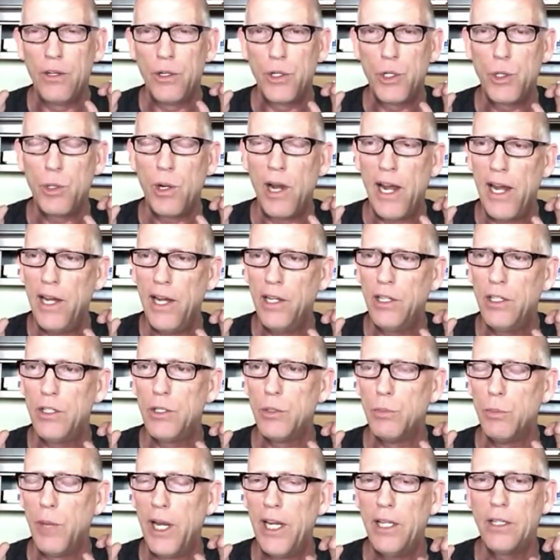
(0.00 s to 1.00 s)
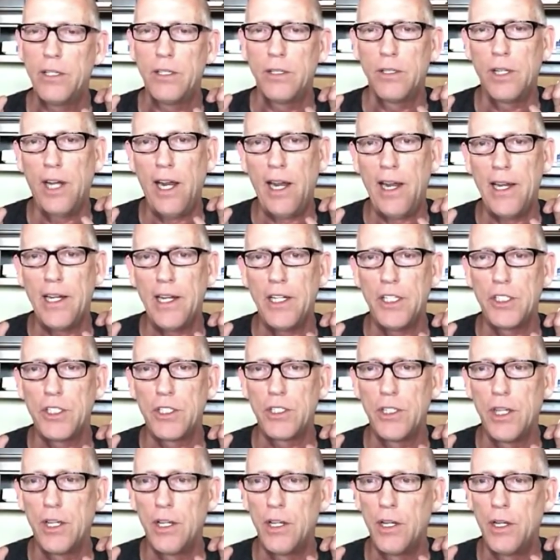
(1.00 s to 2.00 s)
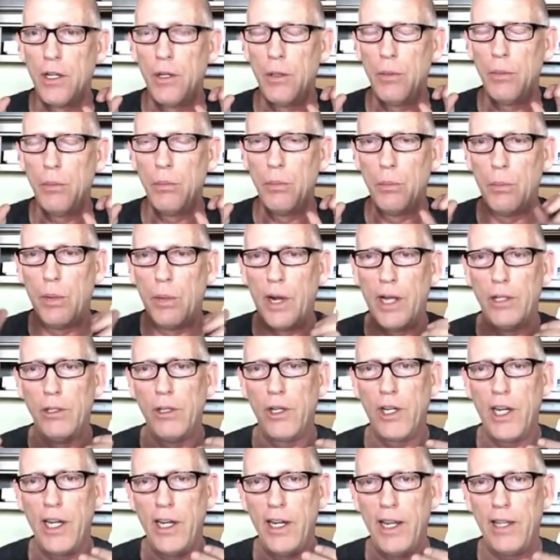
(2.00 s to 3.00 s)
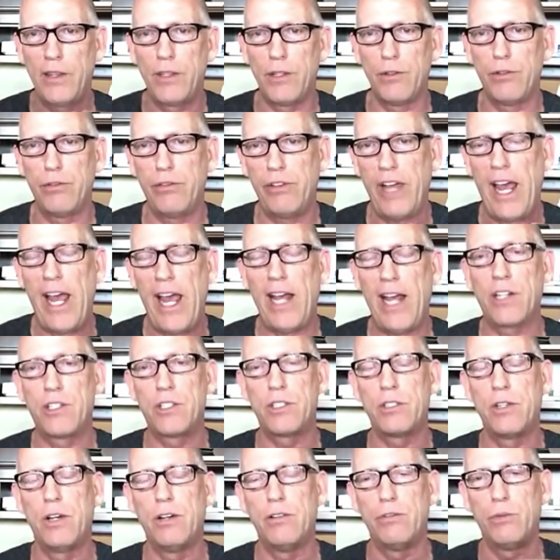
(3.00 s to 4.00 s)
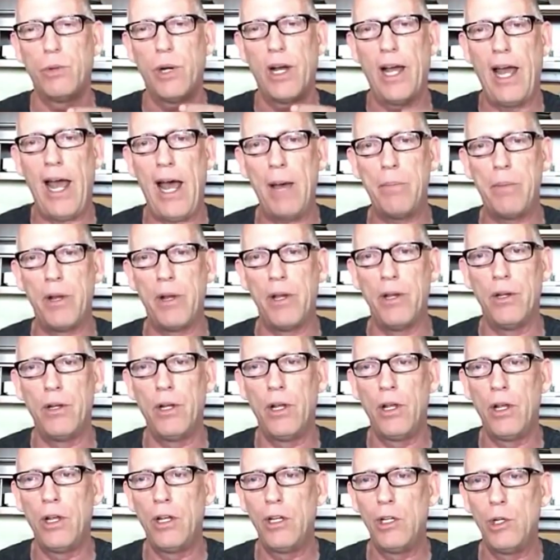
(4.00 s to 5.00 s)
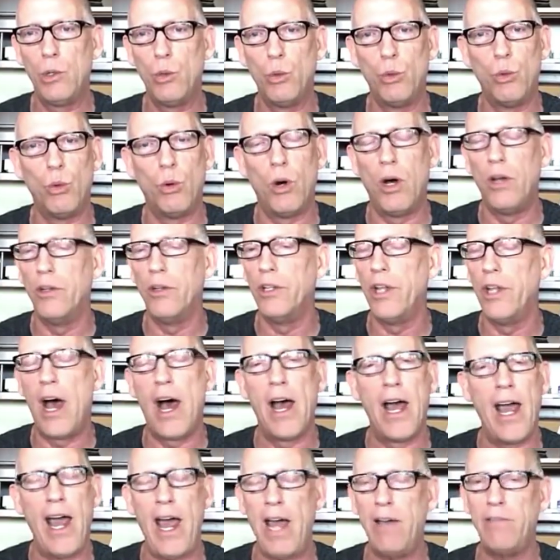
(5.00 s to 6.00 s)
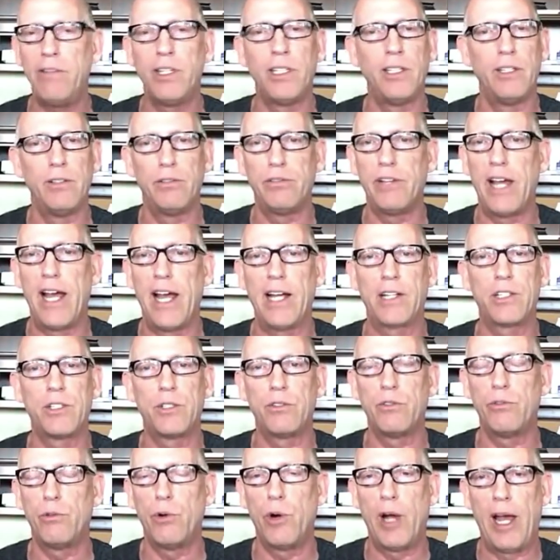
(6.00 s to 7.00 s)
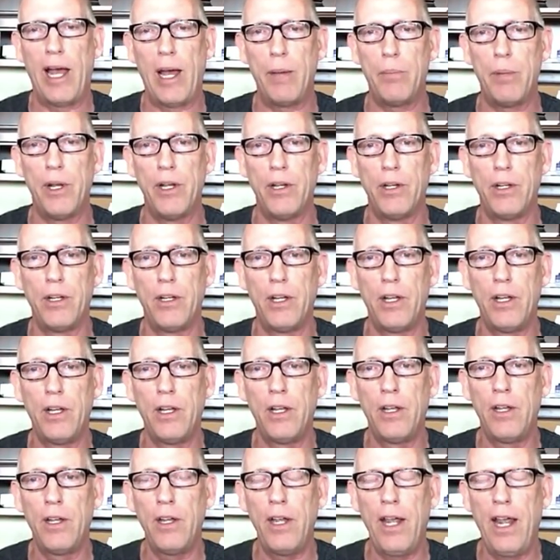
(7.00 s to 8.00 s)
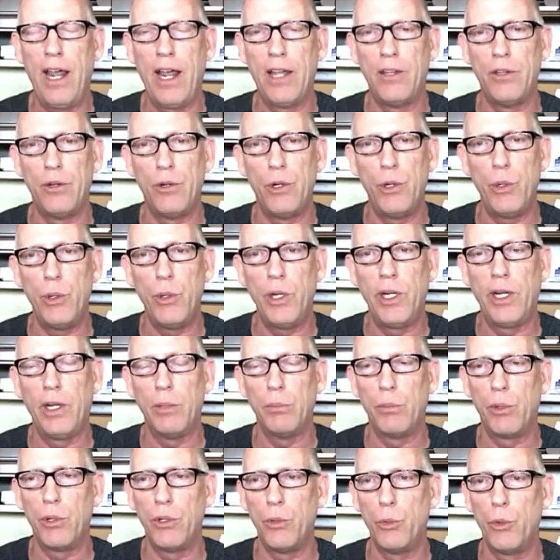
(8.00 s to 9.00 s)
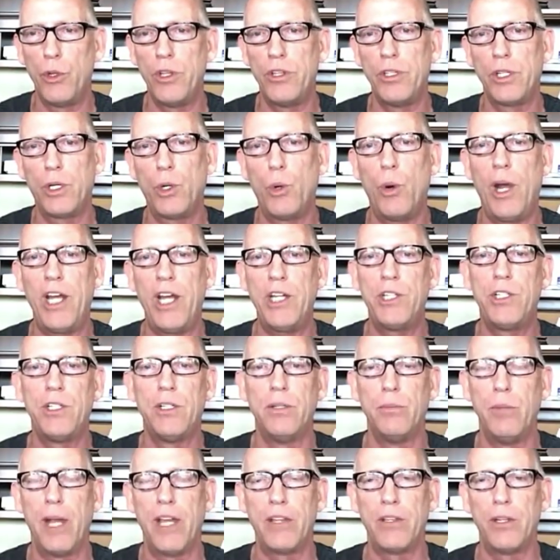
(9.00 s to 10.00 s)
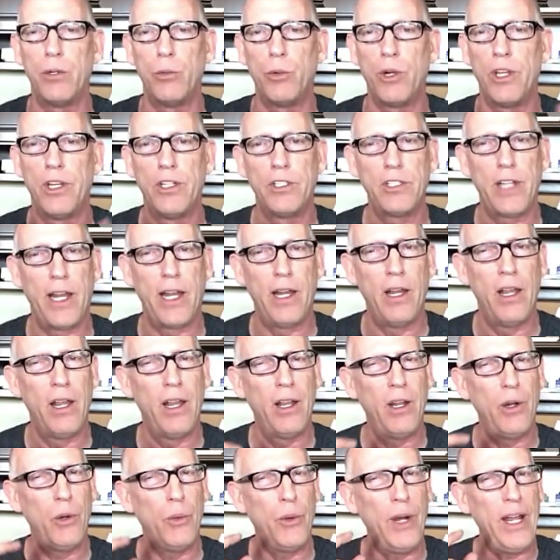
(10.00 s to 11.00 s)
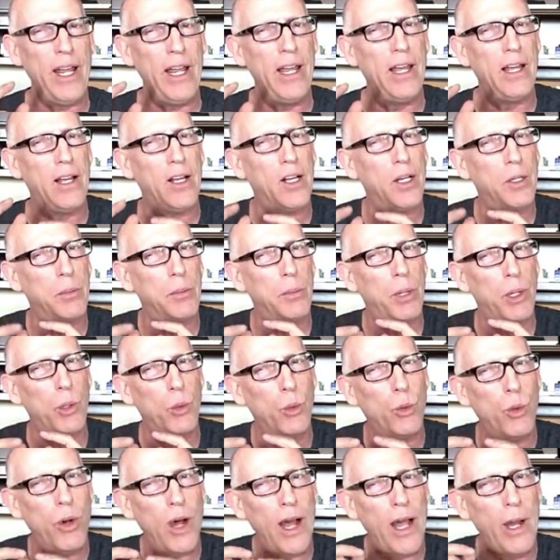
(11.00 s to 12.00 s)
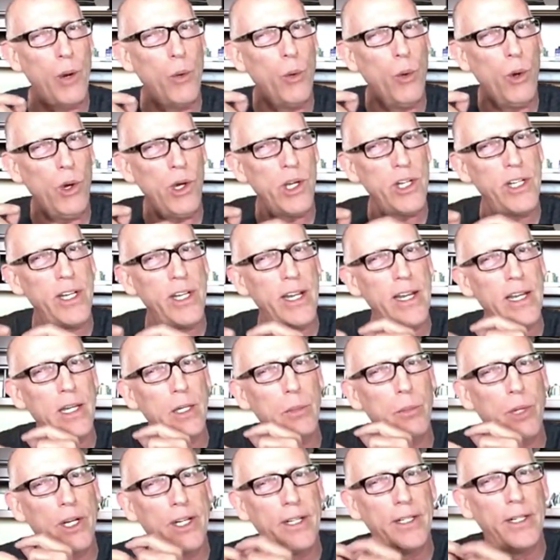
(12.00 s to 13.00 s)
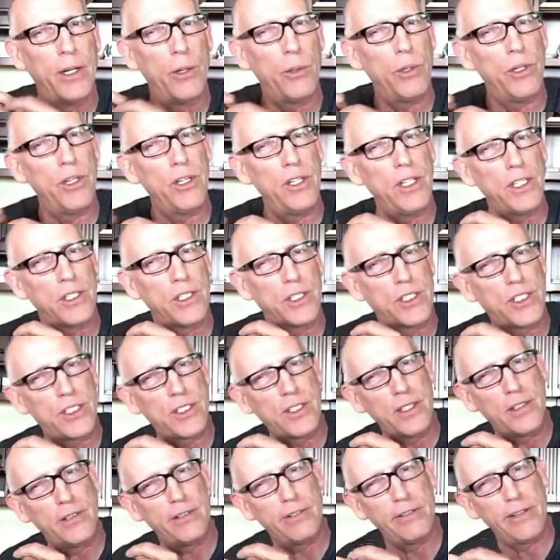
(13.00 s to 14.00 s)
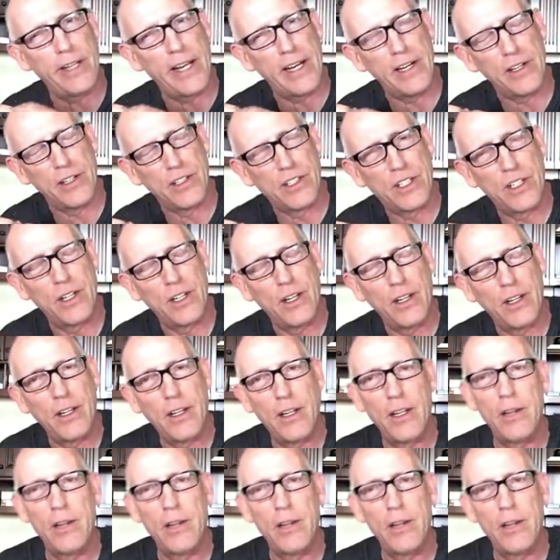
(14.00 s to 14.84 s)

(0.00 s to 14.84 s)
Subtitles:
They're trying to make their case by looking at the facts of what happened while not having the facts of what happened. And they're doing it with the question method, where they say, well, but why would anybody go to this event?